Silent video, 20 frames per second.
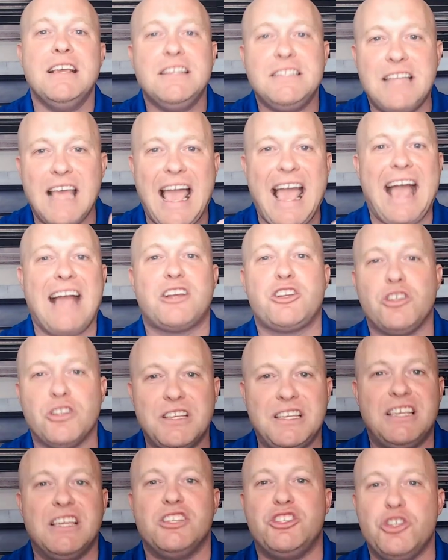to actually
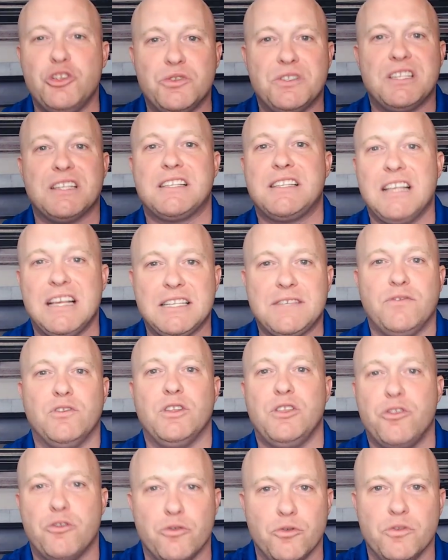get you
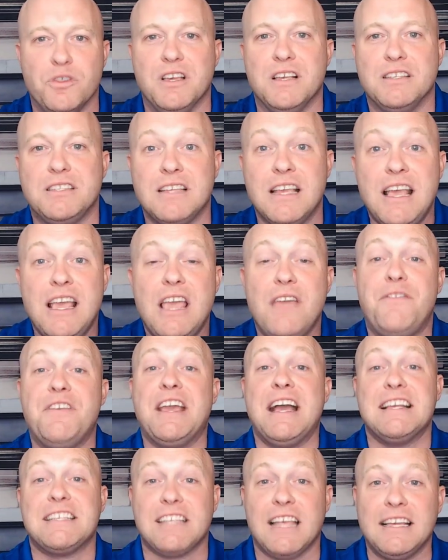successfully through this. If you
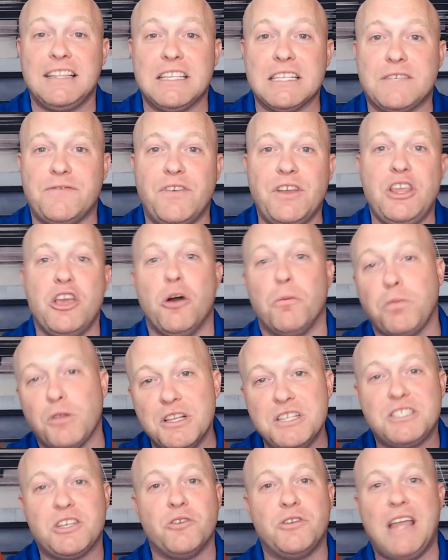guys like this video,
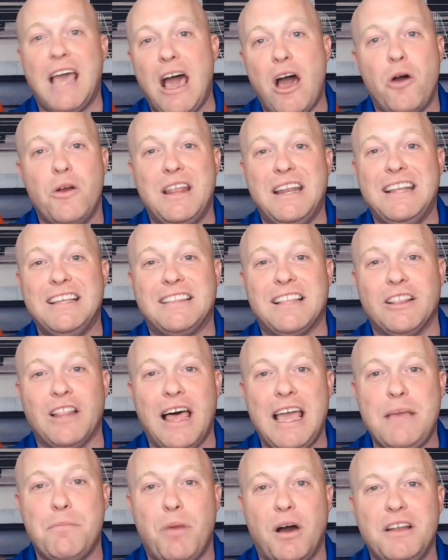please go down and hit the
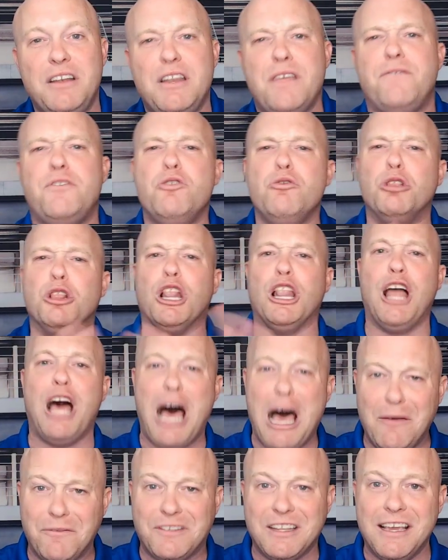like button. If you
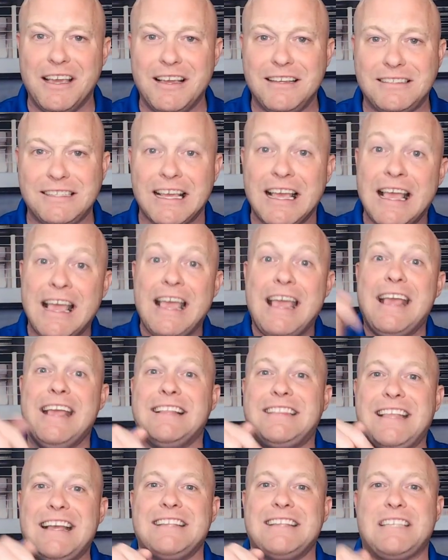loved it,
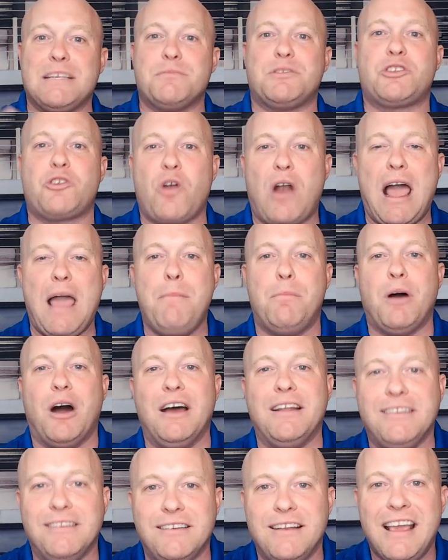hit that subscribe
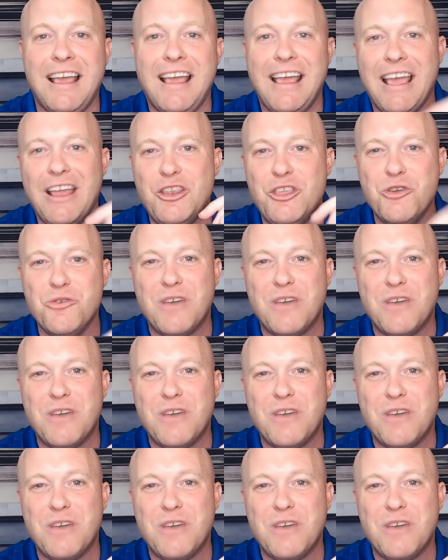button, and you